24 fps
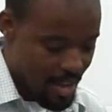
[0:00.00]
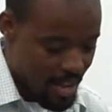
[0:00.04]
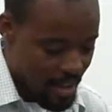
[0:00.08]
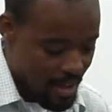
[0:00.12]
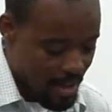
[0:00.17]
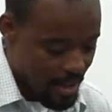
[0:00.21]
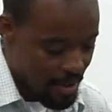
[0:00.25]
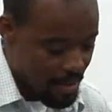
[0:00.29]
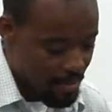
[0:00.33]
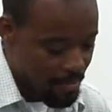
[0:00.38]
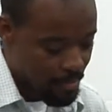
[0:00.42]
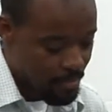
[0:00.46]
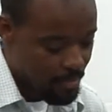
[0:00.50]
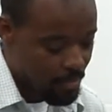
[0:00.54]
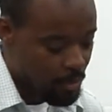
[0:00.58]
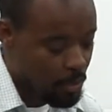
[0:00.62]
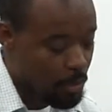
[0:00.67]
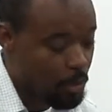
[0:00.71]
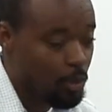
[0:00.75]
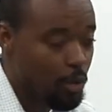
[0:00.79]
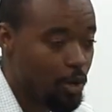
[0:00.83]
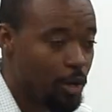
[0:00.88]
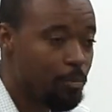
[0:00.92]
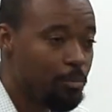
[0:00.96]
Um, the
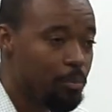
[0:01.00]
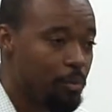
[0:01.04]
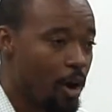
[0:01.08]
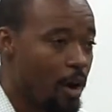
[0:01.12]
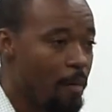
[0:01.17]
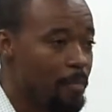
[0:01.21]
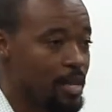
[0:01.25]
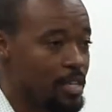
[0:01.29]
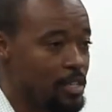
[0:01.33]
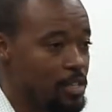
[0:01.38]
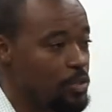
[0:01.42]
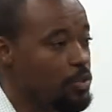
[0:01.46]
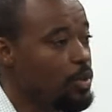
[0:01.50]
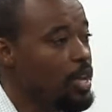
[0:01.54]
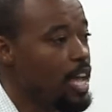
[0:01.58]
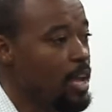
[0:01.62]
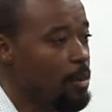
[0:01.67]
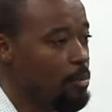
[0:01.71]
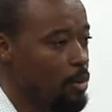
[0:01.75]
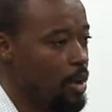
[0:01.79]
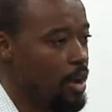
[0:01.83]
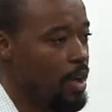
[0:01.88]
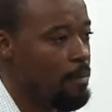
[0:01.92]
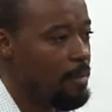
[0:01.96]
Lord promised to
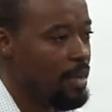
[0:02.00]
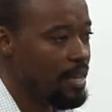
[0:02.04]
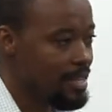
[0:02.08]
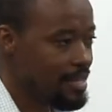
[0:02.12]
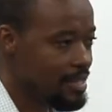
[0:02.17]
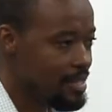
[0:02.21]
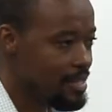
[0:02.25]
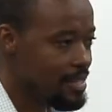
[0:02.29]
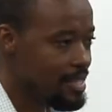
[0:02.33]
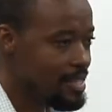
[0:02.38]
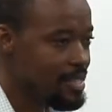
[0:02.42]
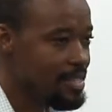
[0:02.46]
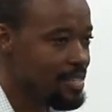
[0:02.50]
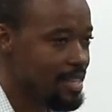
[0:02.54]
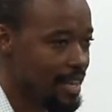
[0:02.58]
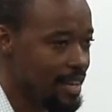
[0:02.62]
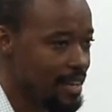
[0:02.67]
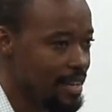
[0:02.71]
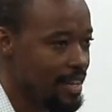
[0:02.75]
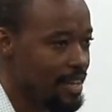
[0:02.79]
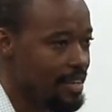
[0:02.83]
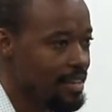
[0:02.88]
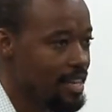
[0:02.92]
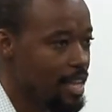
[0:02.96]
Abraham and his
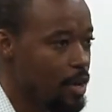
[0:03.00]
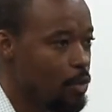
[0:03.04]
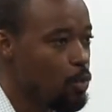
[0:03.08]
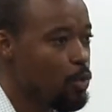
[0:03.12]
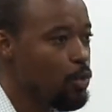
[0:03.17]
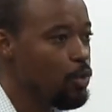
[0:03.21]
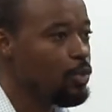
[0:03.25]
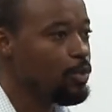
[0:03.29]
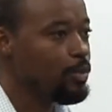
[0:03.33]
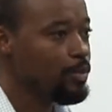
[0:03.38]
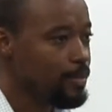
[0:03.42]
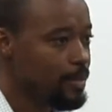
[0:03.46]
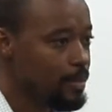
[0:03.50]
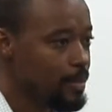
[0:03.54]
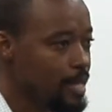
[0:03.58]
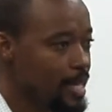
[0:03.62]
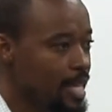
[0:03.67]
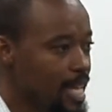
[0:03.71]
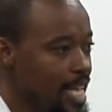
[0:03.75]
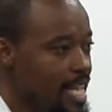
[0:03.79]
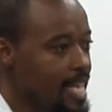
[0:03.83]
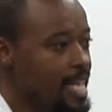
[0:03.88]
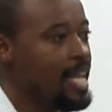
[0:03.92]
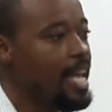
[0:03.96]
descendant they will
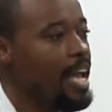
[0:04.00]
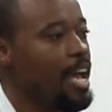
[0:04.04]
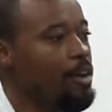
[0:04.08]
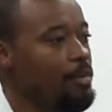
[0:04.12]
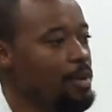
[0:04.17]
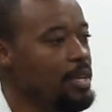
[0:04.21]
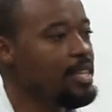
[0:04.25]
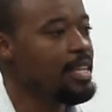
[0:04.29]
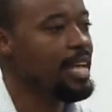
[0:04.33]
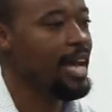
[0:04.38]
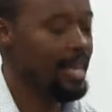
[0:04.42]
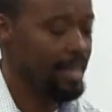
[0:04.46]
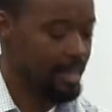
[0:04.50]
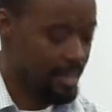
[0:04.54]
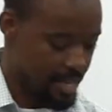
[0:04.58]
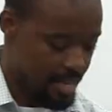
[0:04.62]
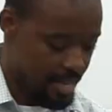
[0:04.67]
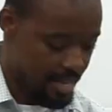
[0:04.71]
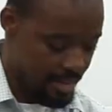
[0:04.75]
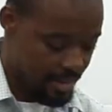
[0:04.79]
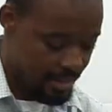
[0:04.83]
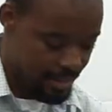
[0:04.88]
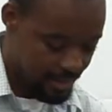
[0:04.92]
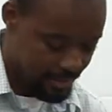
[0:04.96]
inherit that
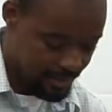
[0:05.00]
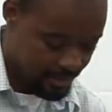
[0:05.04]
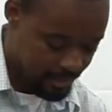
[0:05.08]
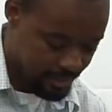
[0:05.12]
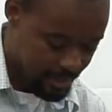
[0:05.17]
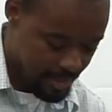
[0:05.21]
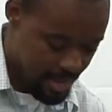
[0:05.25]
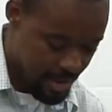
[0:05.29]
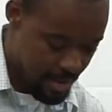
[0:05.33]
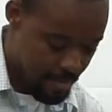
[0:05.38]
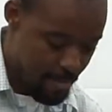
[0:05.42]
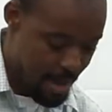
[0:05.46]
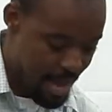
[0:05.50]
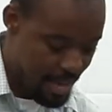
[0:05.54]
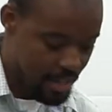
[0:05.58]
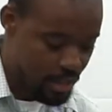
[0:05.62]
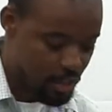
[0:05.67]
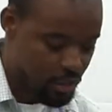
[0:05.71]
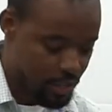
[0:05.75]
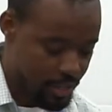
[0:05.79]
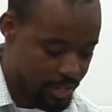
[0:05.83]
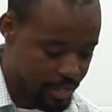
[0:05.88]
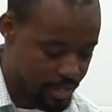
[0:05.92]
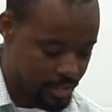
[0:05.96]
land uh, back
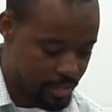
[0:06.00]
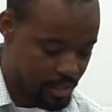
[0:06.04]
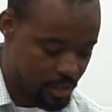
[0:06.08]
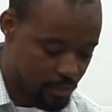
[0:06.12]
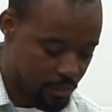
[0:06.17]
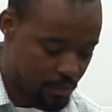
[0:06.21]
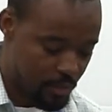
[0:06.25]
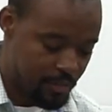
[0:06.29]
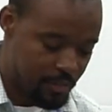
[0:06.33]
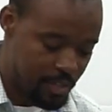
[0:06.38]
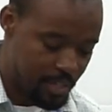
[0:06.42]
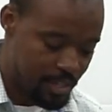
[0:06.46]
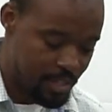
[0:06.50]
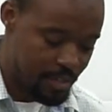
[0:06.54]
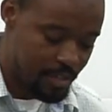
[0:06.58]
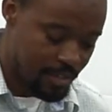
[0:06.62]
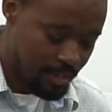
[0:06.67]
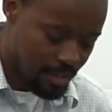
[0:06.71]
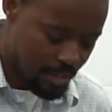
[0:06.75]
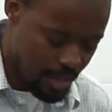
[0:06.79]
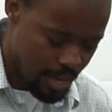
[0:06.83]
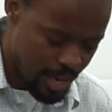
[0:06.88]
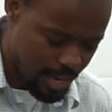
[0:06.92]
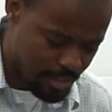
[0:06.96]
in Genesis 15
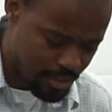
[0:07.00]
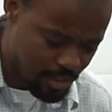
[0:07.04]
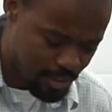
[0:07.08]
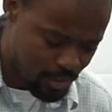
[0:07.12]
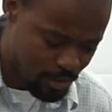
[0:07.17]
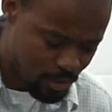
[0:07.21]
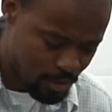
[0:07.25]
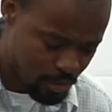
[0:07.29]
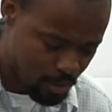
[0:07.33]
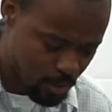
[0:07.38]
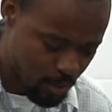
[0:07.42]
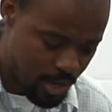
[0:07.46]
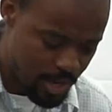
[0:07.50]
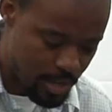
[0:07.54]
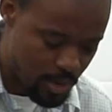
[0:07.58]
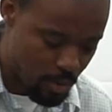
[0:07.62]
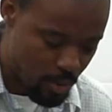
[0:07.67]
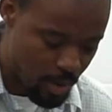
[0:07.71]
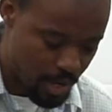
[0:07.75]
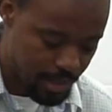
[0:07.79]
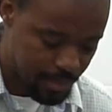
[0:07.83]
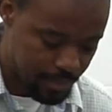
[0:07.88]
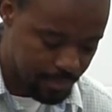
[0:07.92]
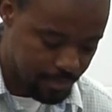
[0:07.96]
18 to
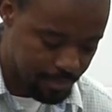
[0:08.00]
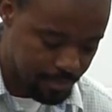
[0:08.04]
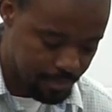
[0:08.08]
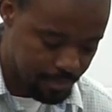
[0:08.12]
21.